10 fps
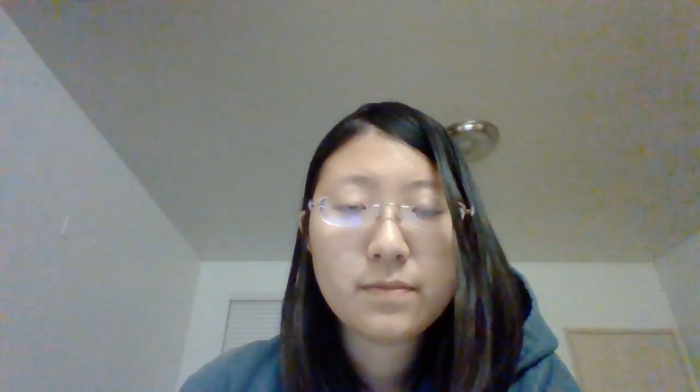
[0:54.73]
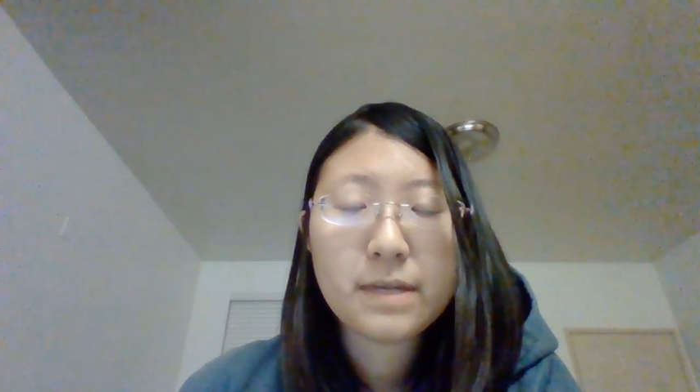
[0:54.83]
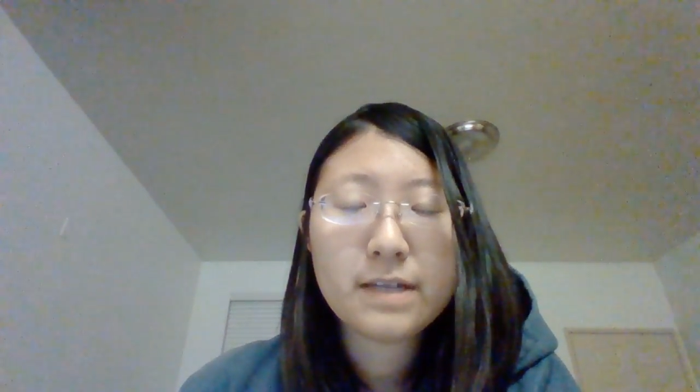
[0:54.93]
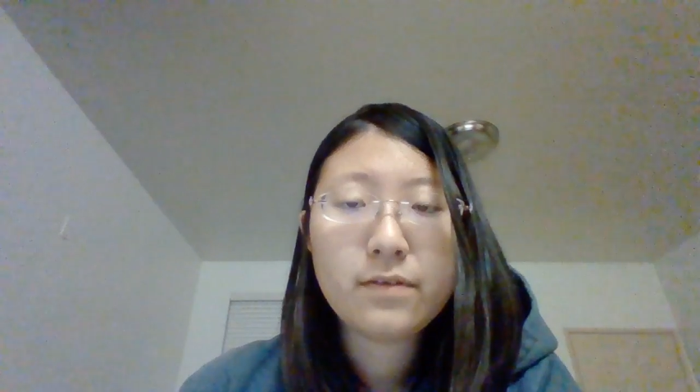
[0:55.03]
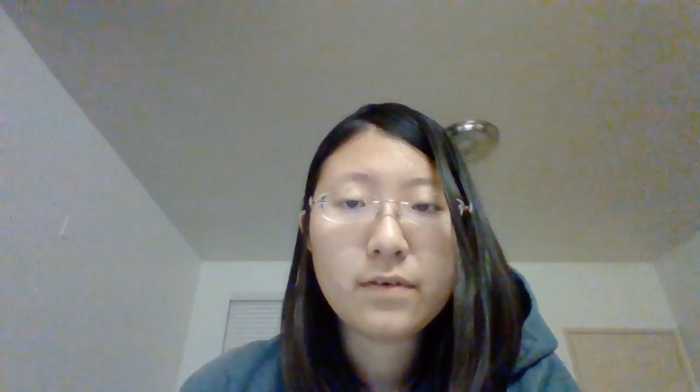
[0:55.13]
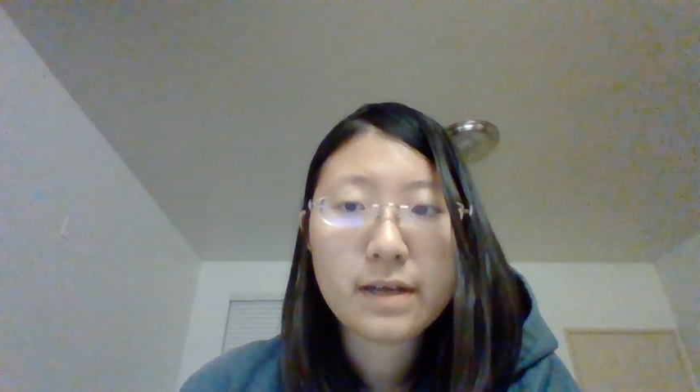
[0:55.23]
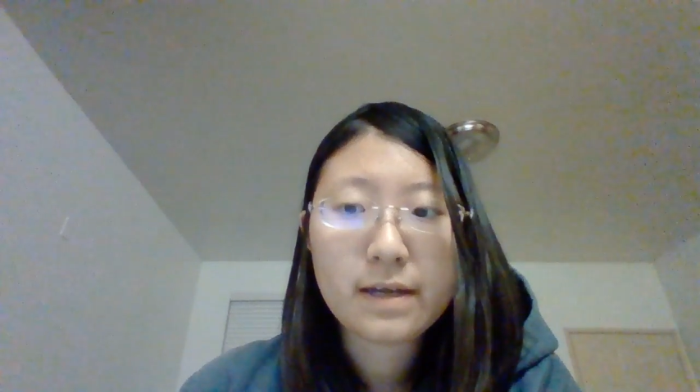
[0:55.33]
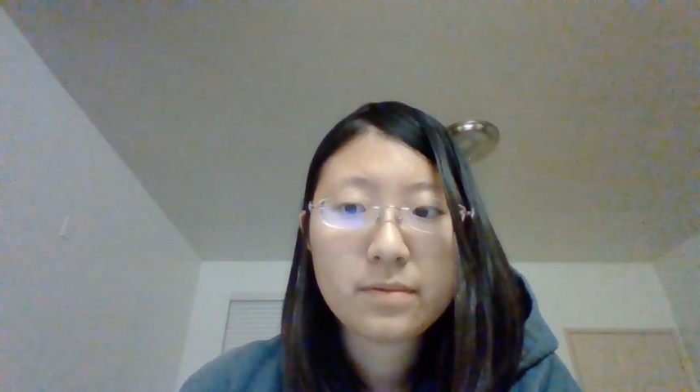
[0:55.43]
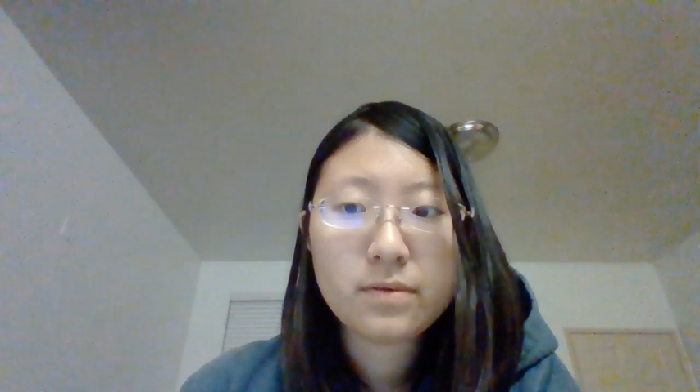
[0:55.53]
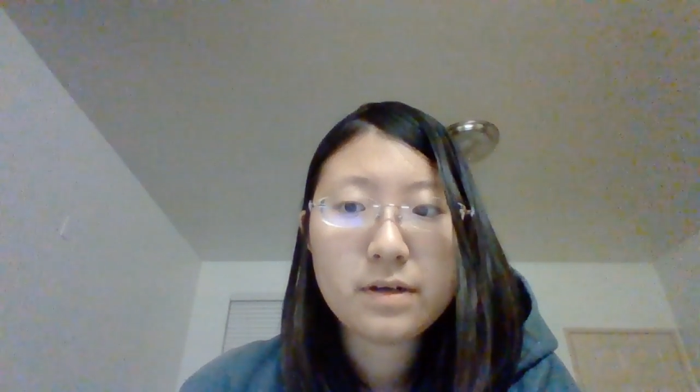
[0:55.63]
many
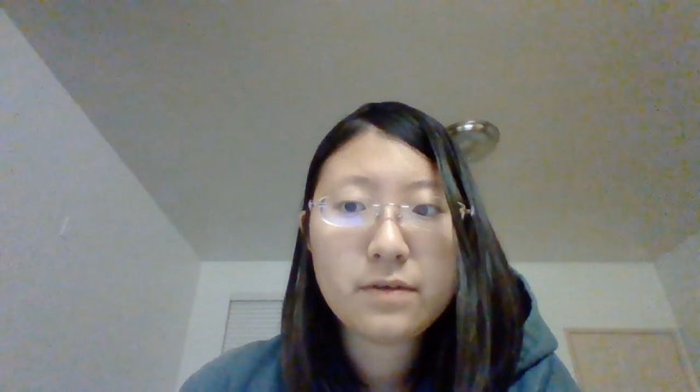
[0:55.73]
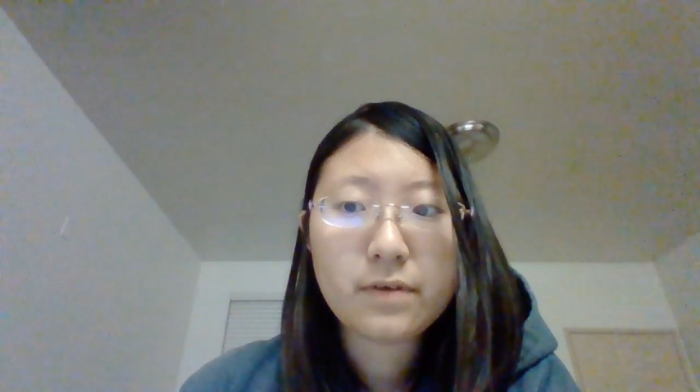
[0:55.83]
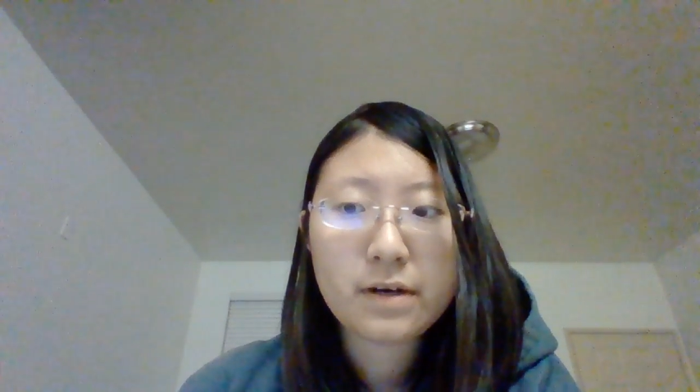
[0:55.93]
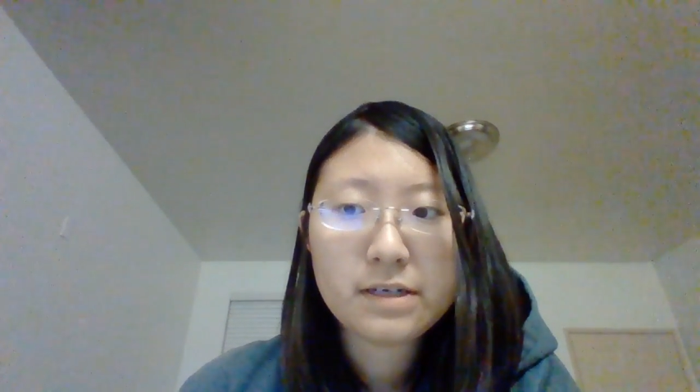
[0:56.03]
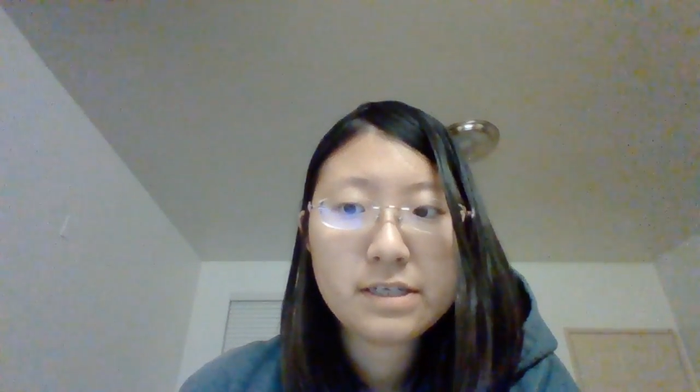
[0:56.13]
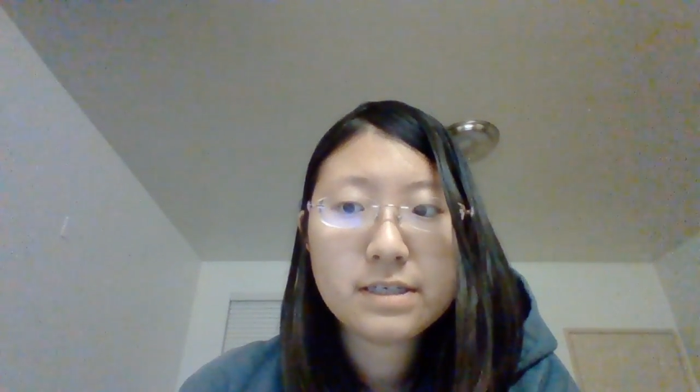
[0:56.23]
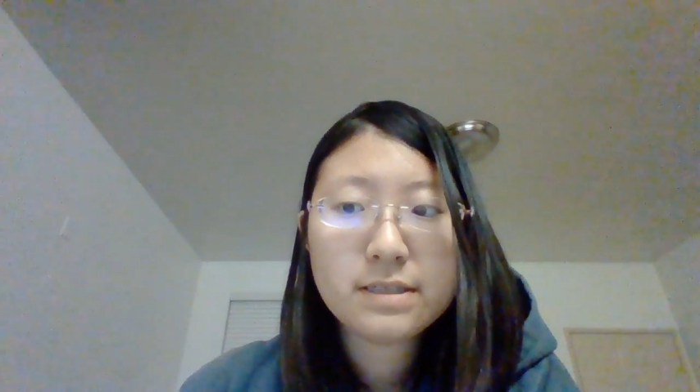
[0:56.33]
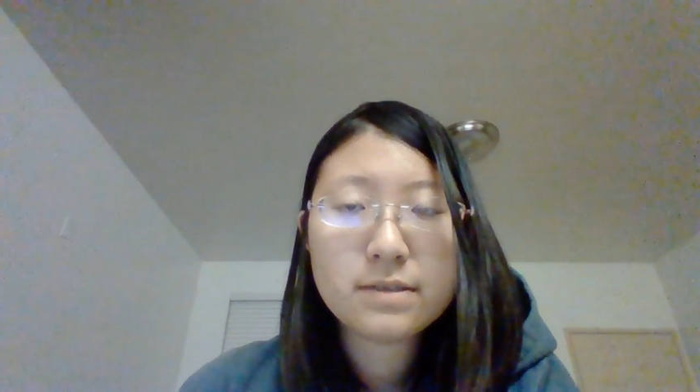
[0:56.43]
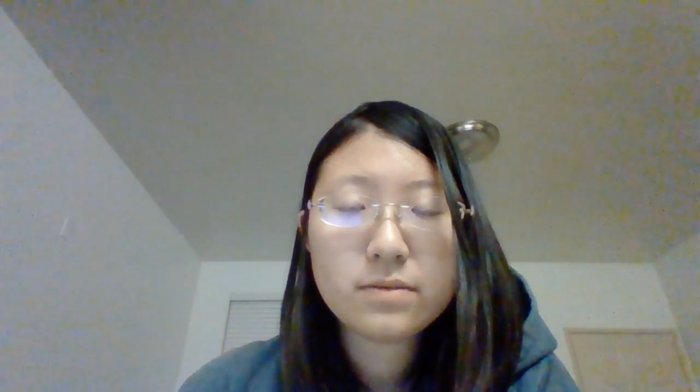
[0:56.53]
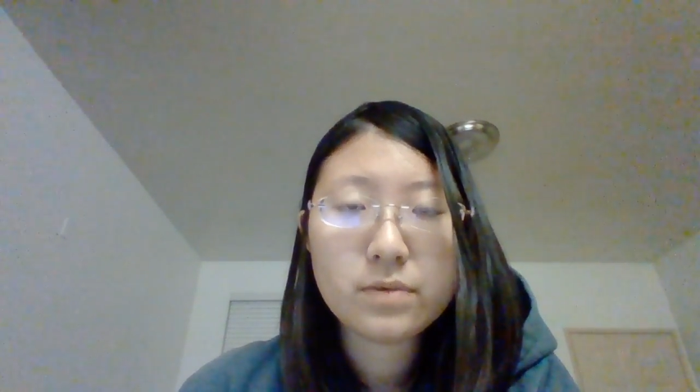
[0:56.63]
vocabulary
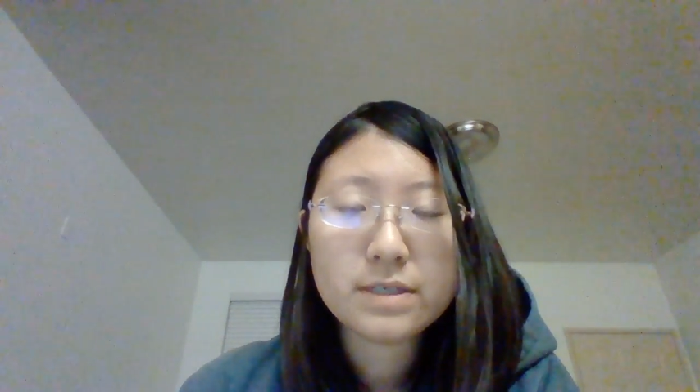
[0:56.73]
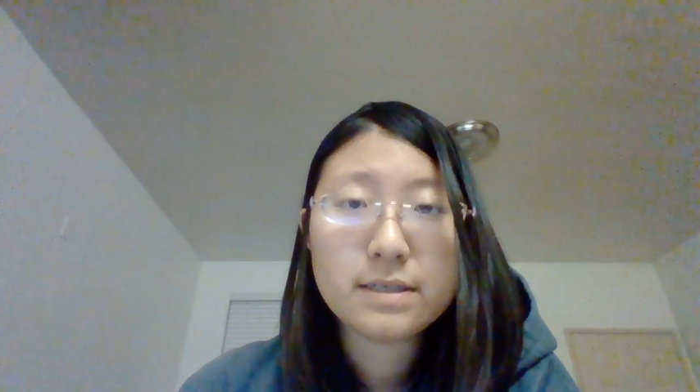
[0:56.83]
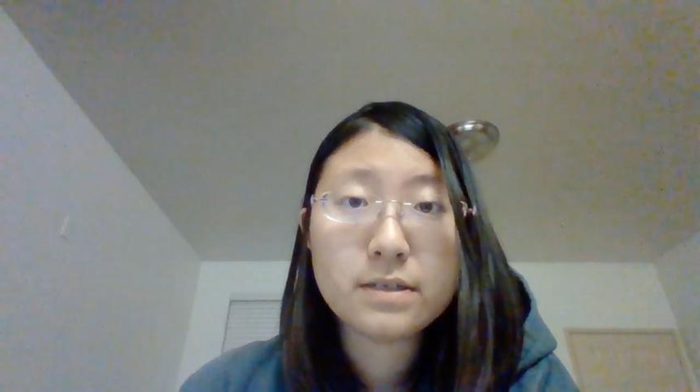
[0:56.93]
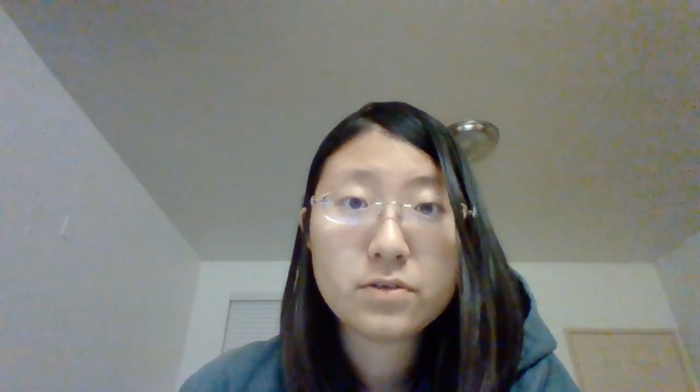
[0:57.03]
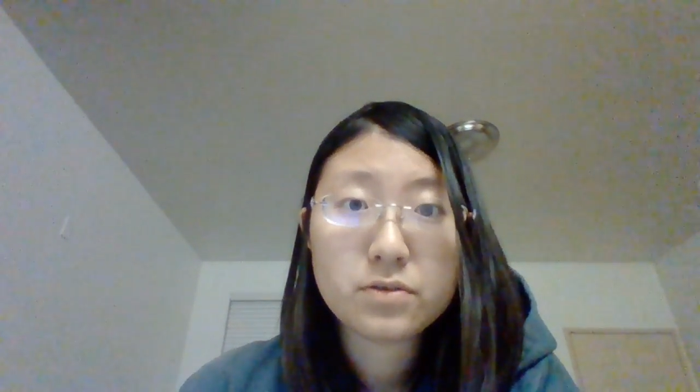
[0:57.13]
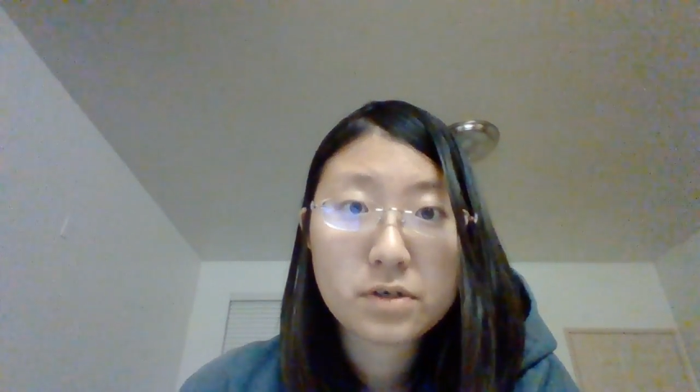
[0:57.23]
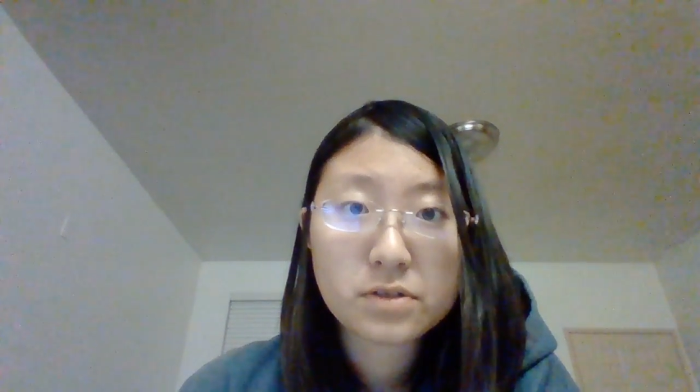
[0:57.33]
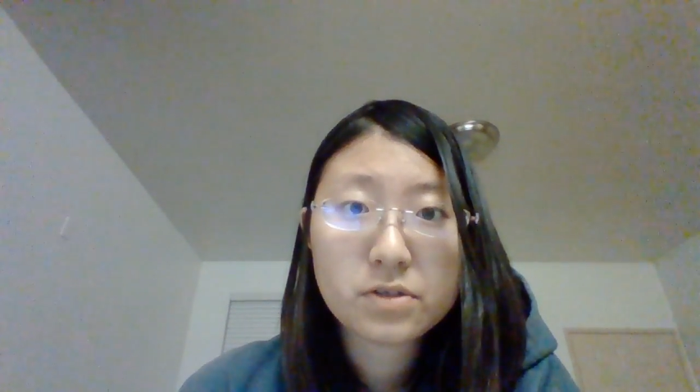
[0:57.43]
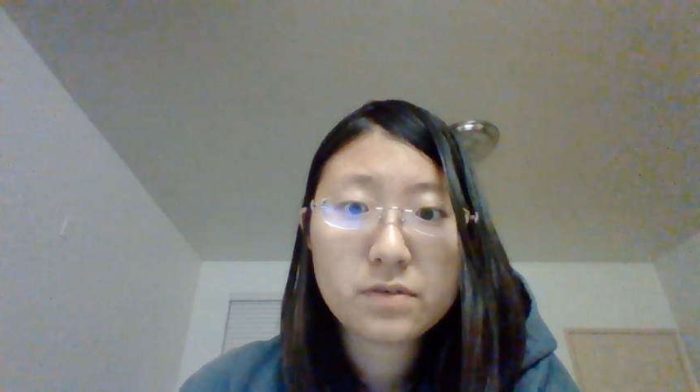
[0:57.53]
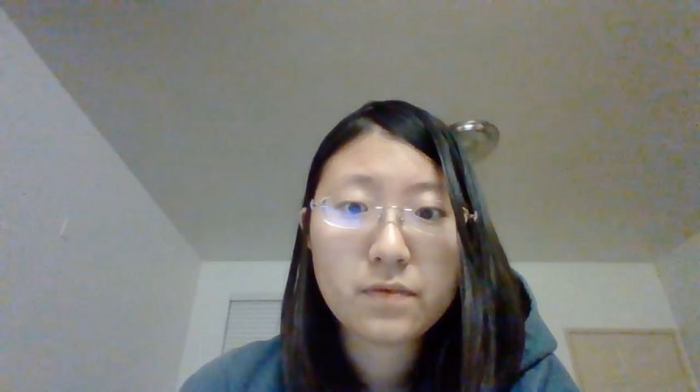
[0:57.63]
variations with a structured